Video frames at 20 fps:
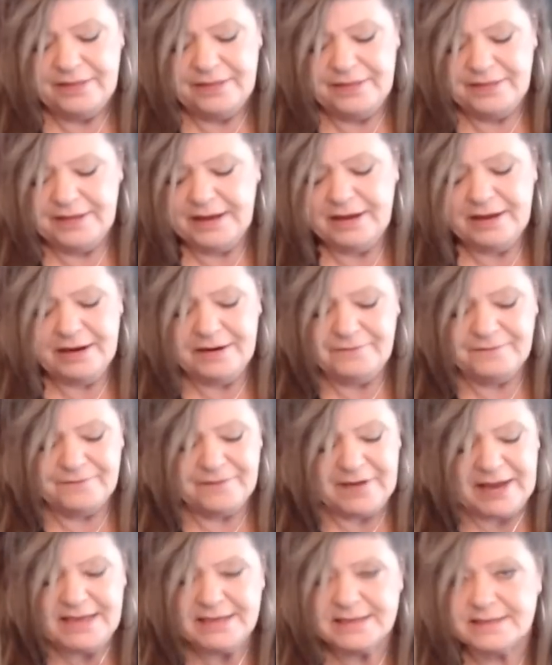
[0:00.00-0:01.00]
They got to
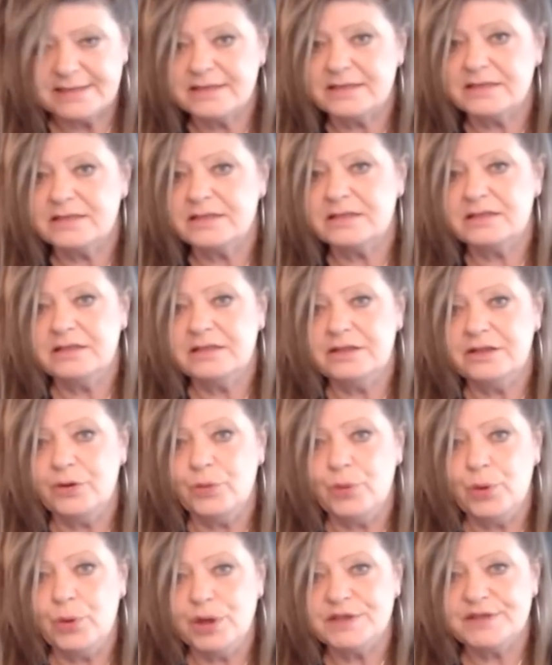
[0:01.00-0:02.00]
face their
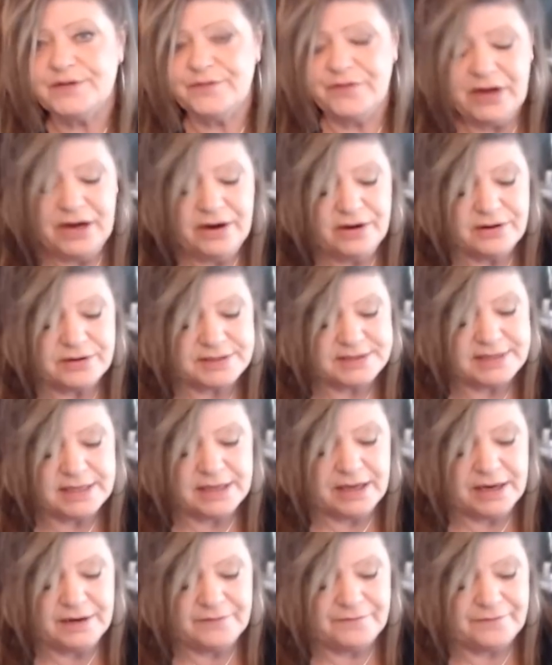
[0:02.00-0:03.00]
worst fears. They
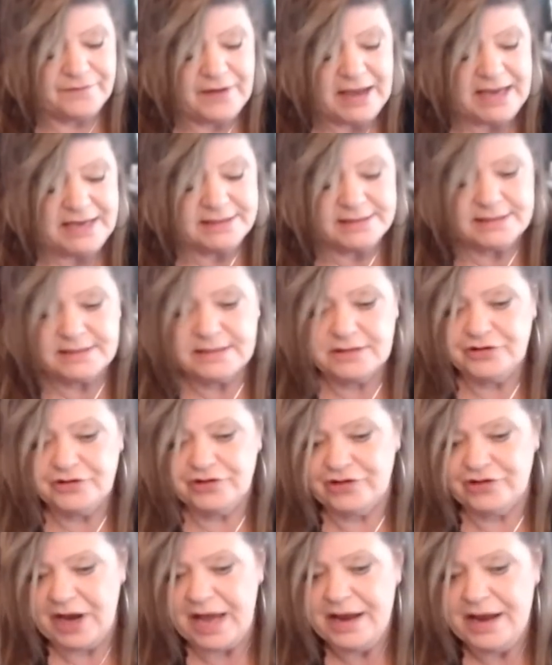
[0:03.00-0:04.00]
got to face their
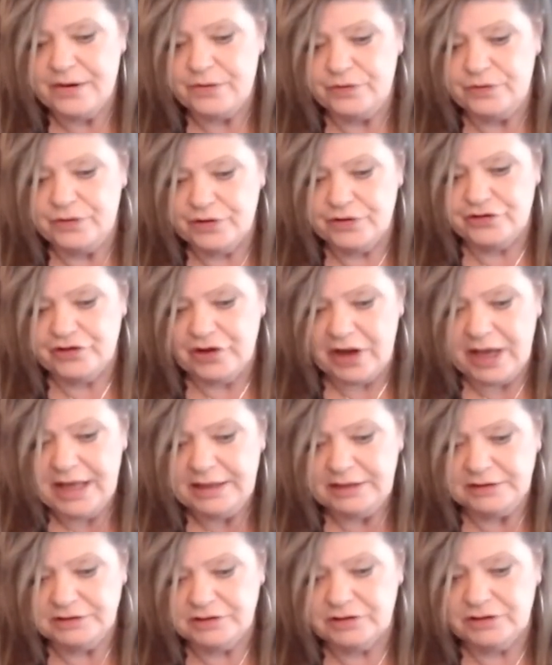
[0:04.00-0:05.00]
shadow, their
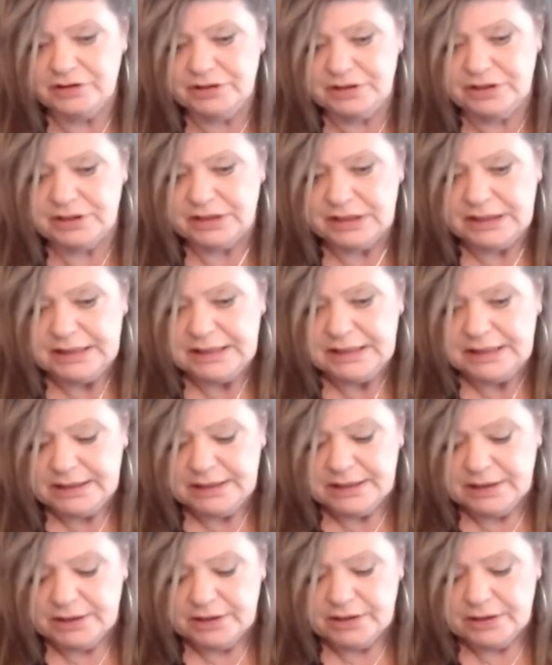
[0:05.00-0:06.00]
childhood
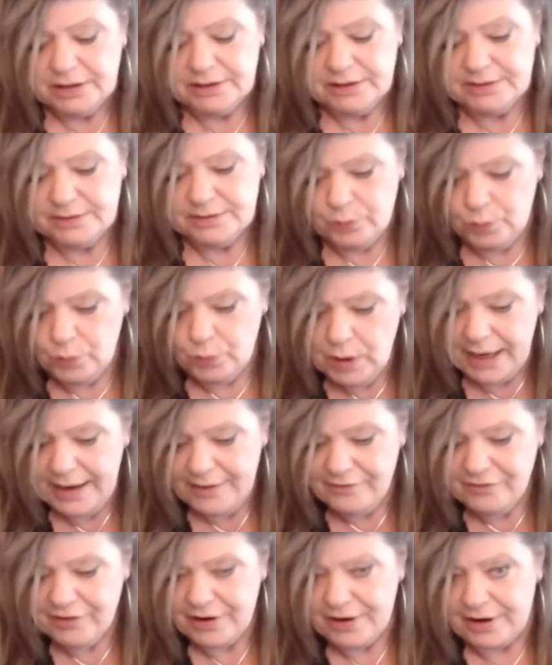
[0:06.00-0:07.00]

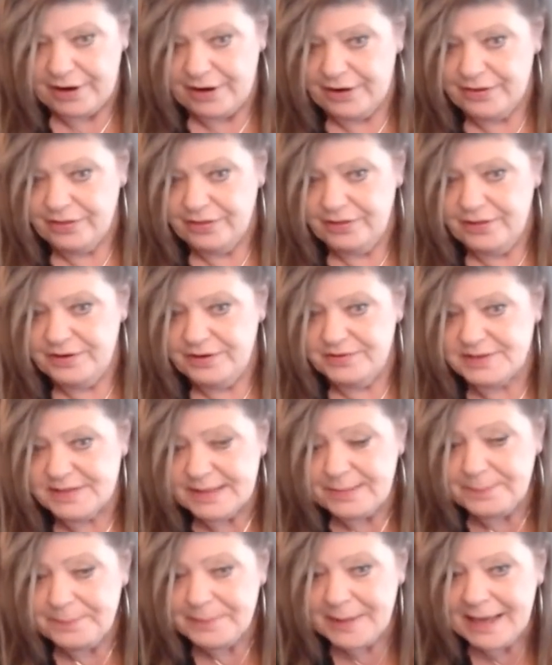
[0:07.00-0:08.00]
whatever. There's
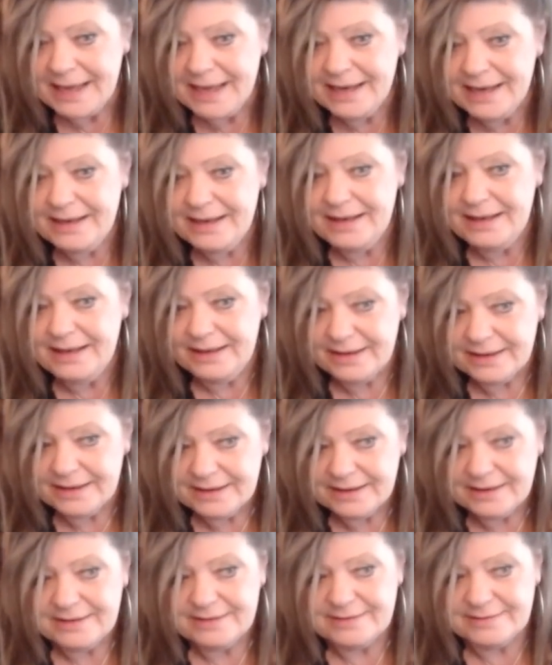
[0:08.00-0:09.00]
some hidden
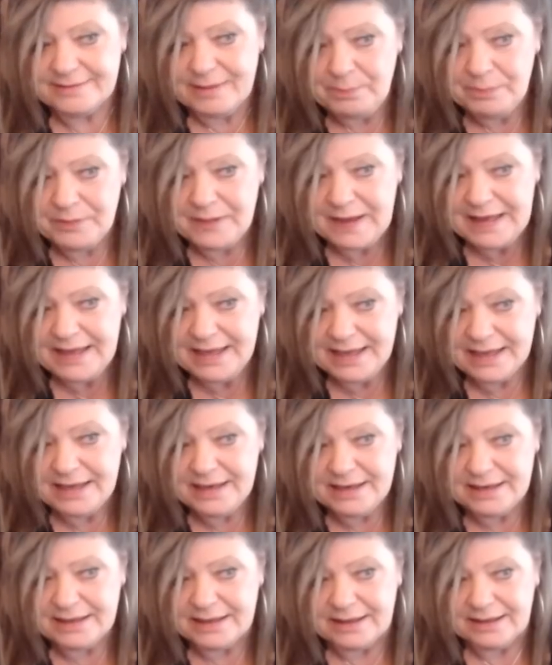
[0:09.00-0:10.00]
something
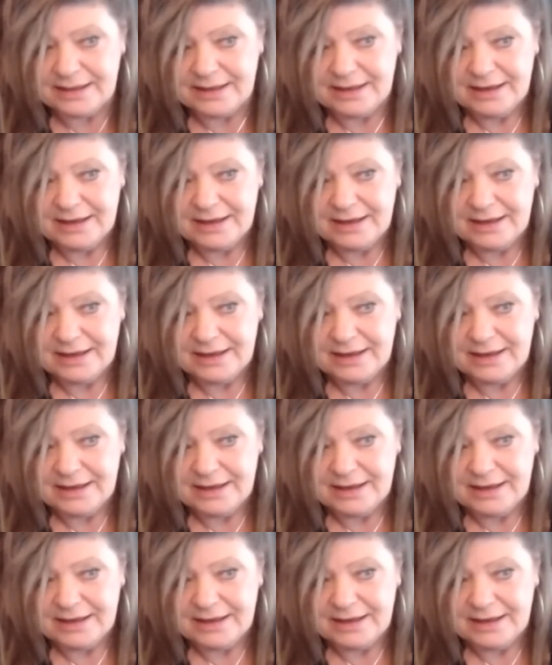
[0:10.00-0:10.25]
hidden